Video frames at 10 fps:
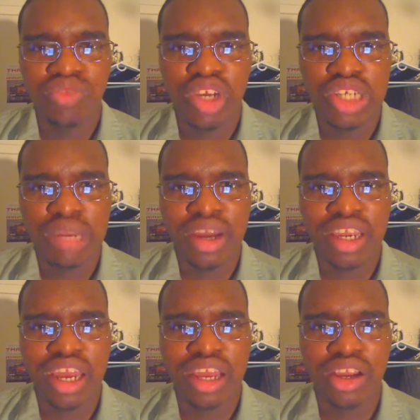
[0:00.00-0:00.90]
It's all about
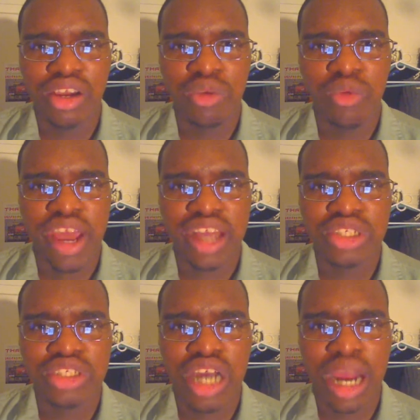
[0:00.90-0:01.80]
getting a good
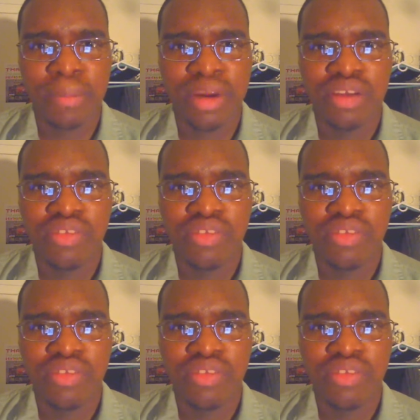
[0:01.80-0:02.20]
reaction time,